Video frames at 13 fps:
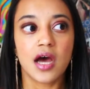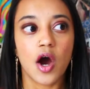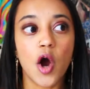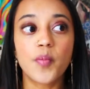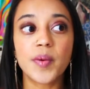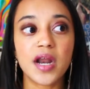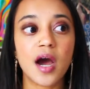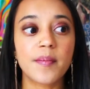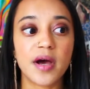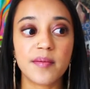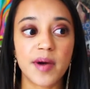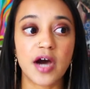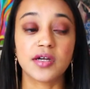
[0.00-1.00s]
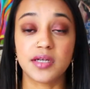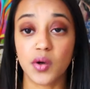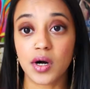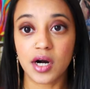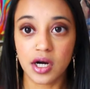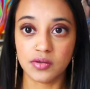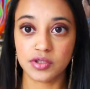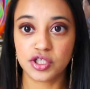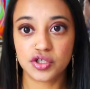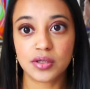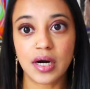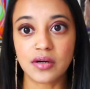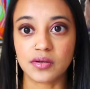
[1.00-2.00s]
open up about your own
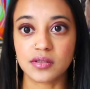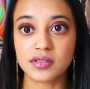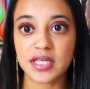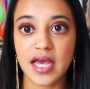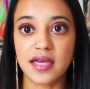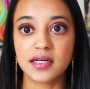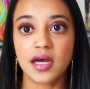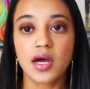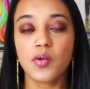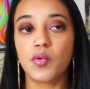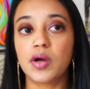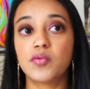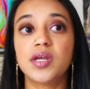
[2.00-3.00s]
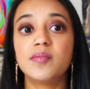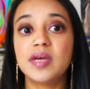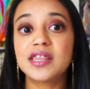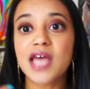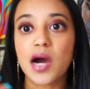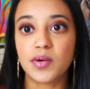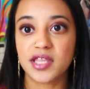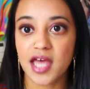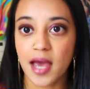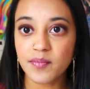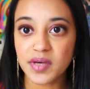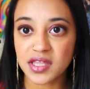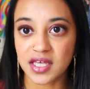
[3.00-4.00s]
struggles. And when we meet that with
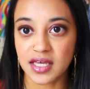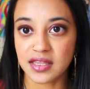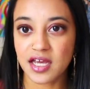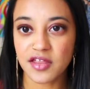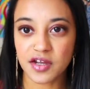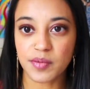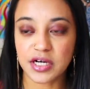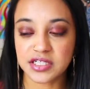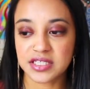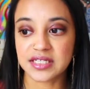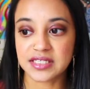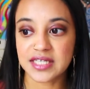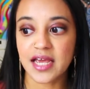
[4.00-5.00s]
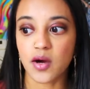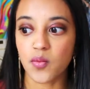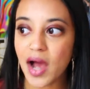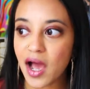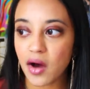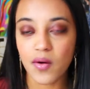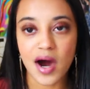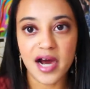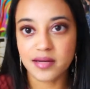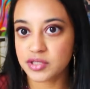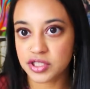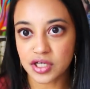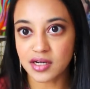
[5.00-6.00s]
empathy, the other person is saying, wow,
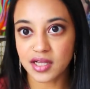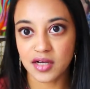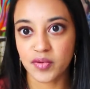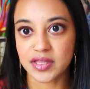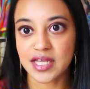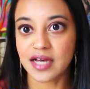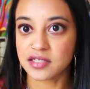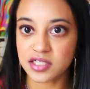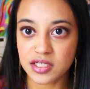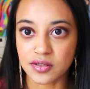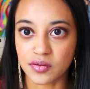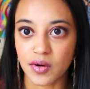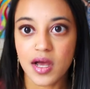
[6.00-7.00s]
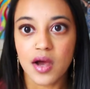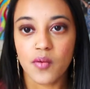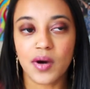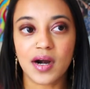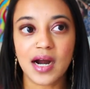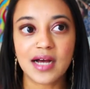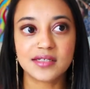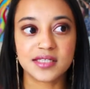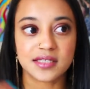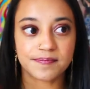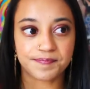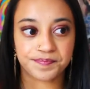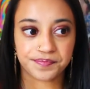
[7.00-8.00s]
I'm struggling with that too. Whereas
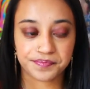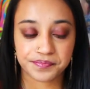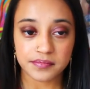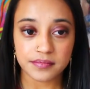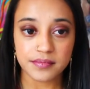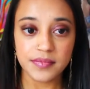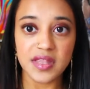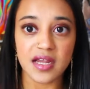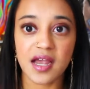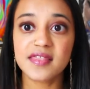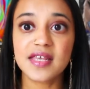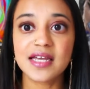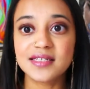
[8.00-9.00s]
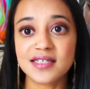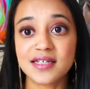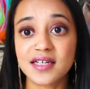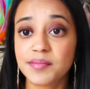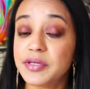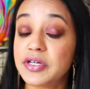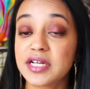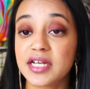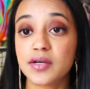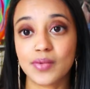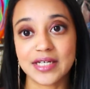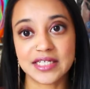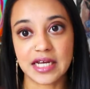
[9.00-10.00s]
in the Indian community,
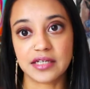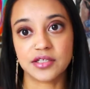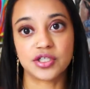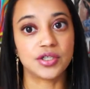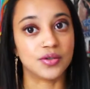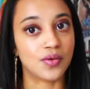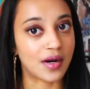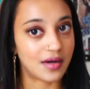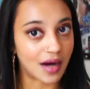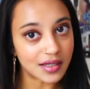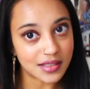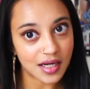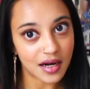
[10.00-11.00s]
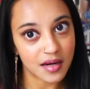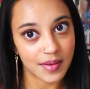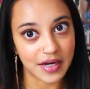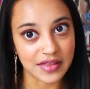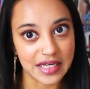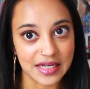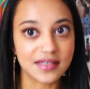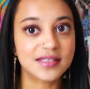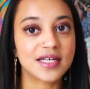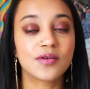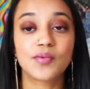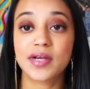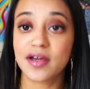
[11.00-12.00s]
we tend to not talk about things,
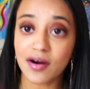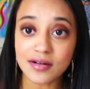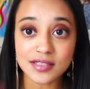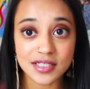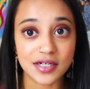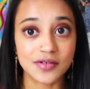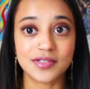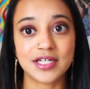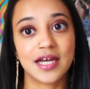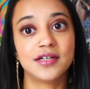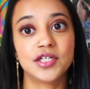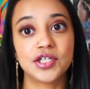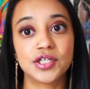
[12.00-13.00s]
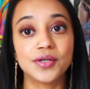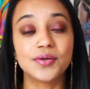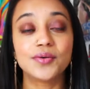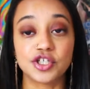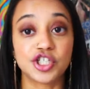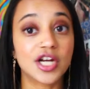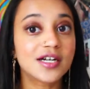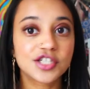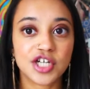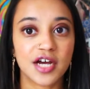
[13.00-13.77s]
and we also tend to judge